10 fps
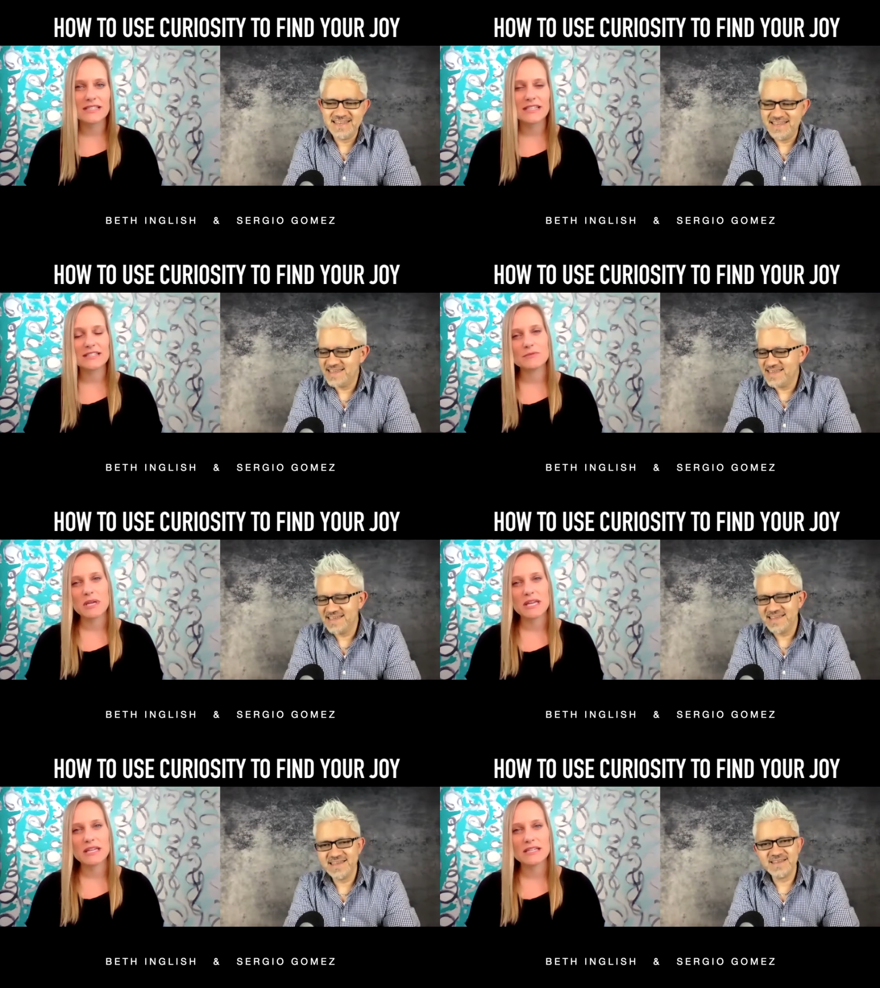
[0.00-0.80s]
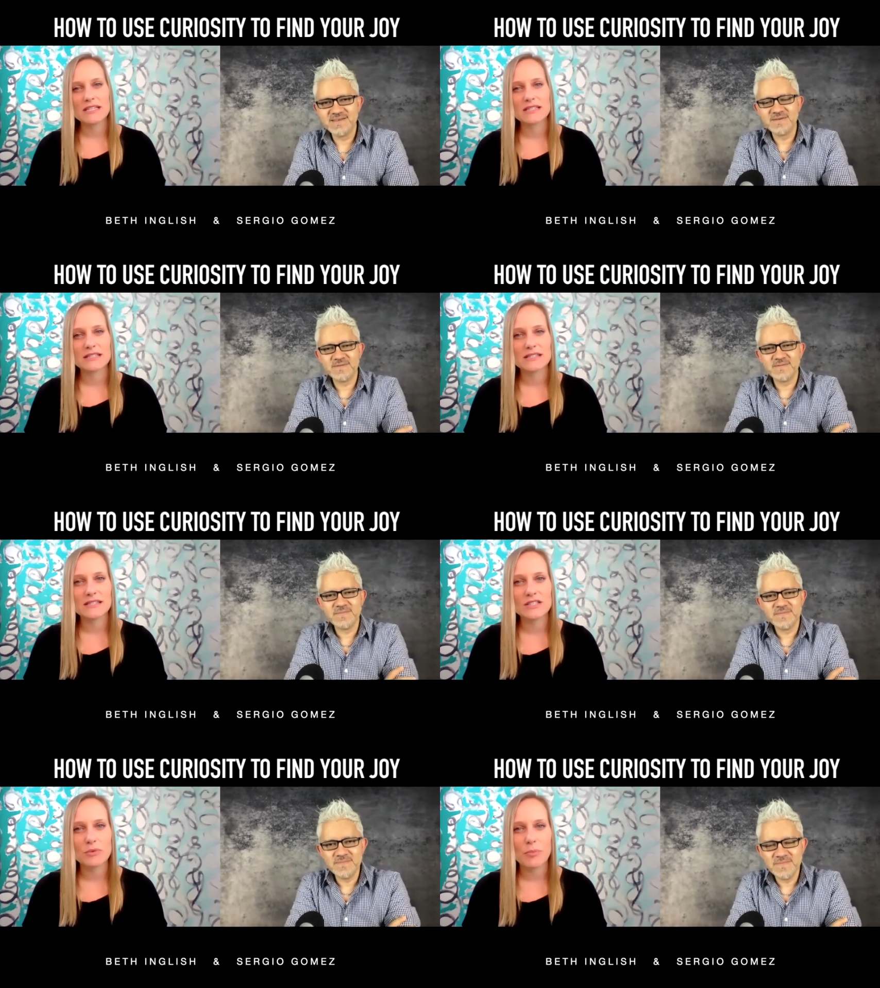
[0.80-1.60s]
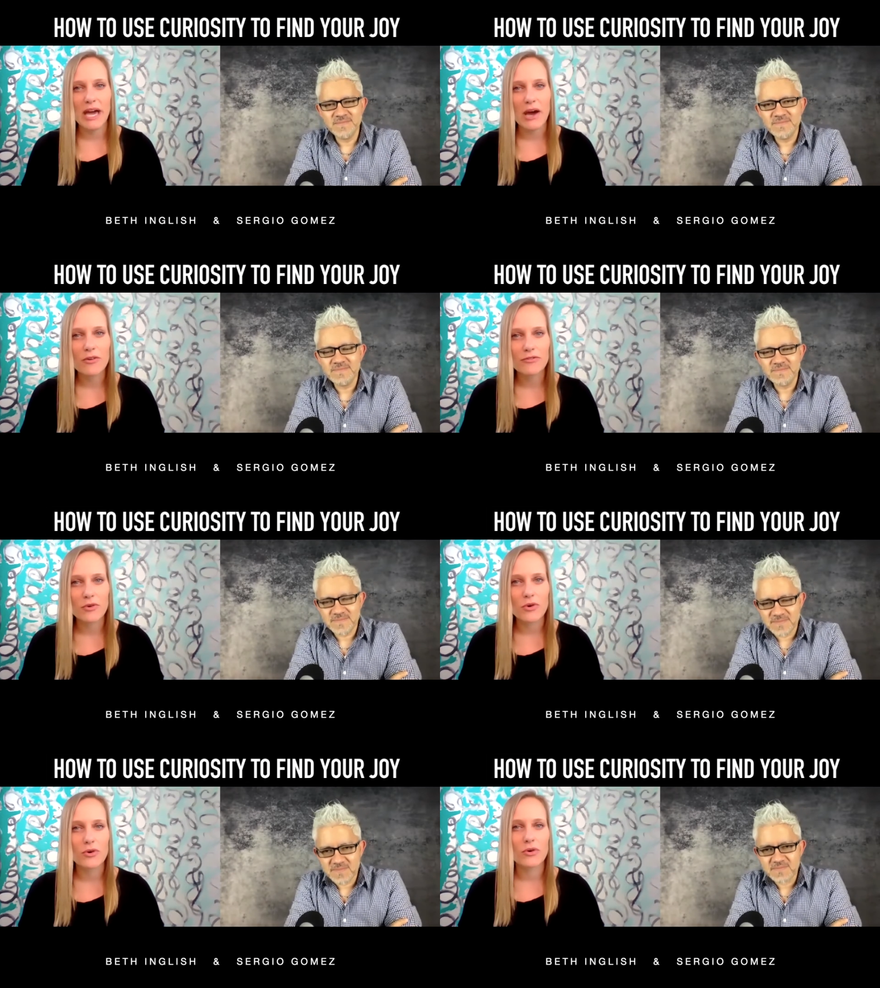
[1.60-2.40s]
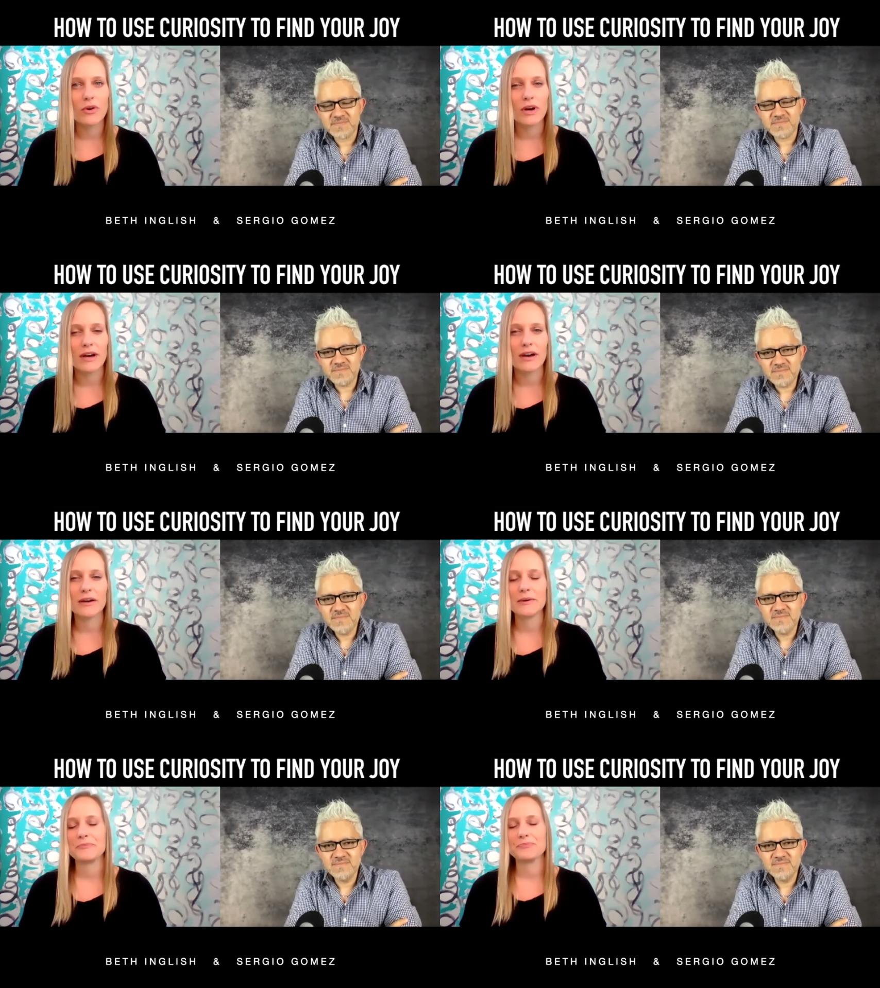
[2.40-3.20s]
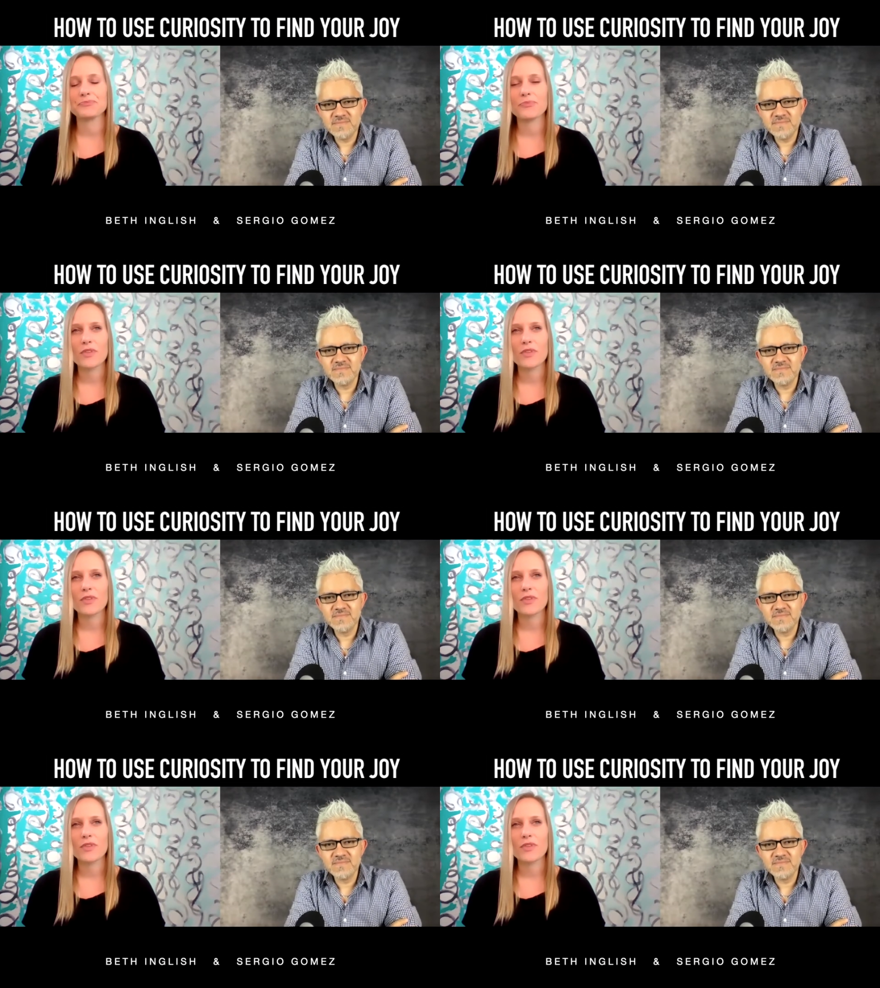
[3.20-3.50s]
Speaker 1: to me is such a powerful um,